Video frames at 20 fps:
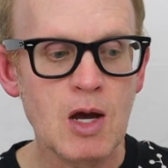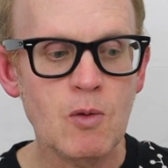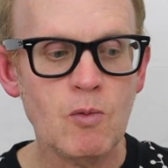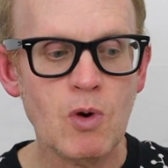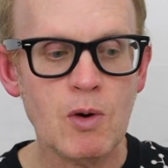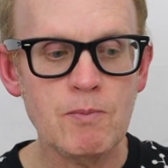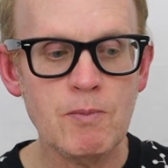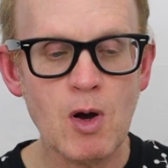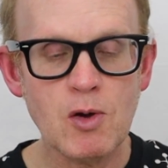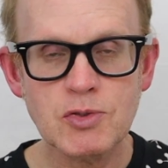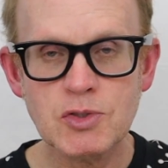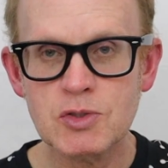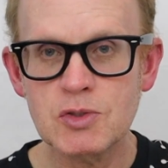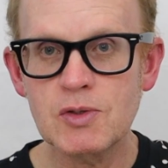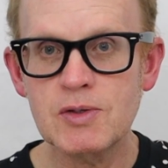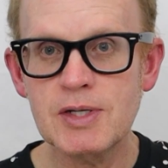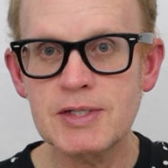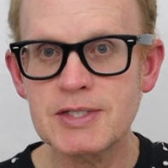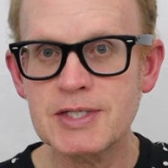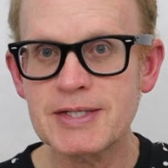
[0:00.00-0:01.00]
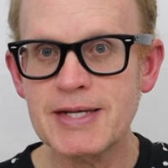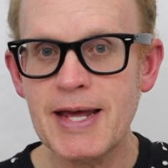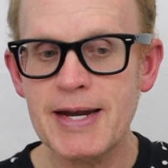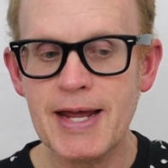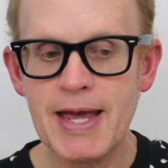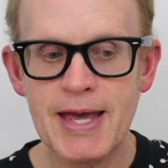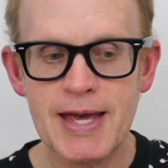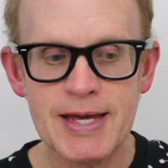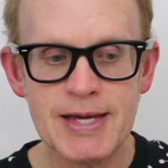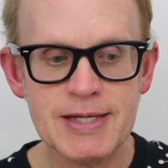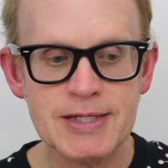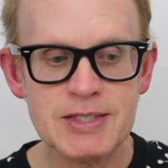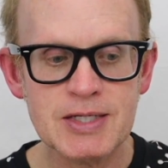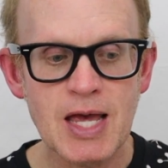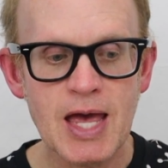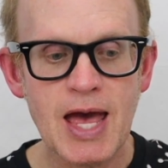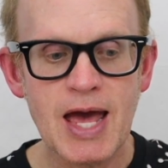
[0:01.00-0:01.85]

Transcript: where most students get A's